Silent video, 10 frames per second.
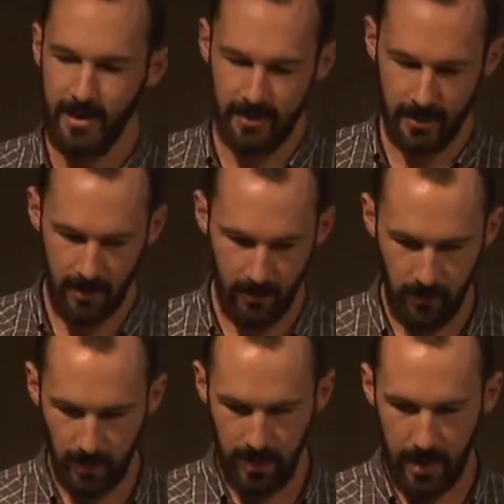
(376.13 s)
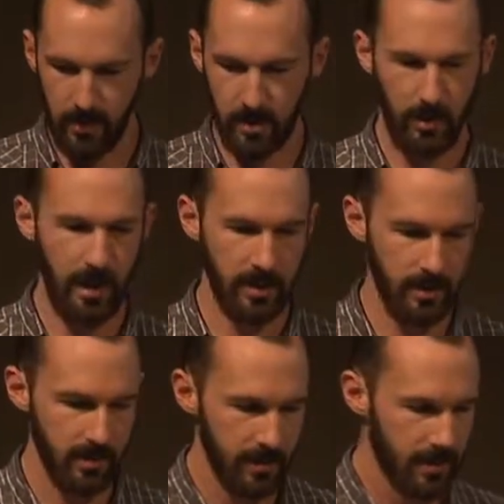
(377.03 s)
So image
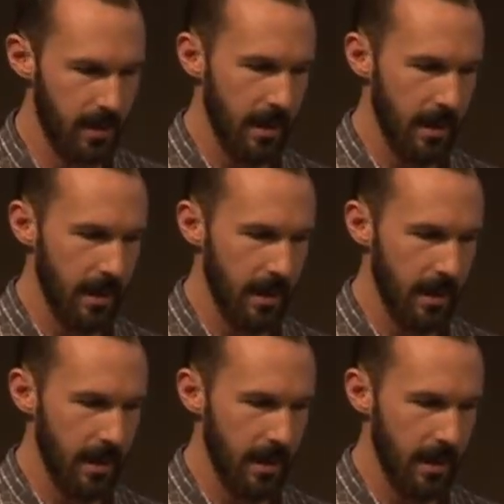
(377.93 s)
locations,